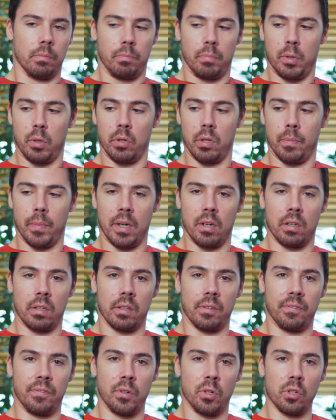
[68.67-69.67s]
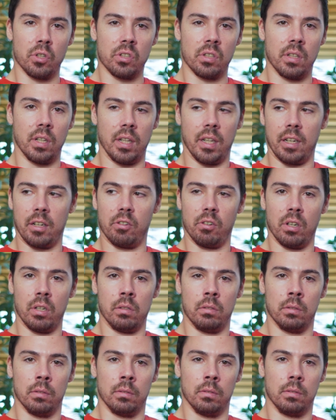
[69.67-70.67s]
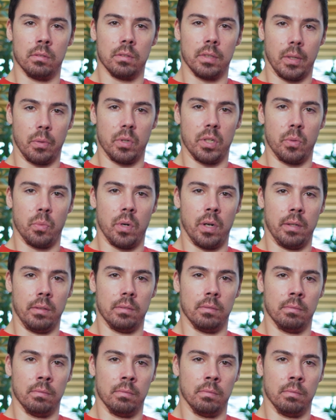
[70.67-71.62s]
pull them out on the forest, and then they grow. Is that what you want?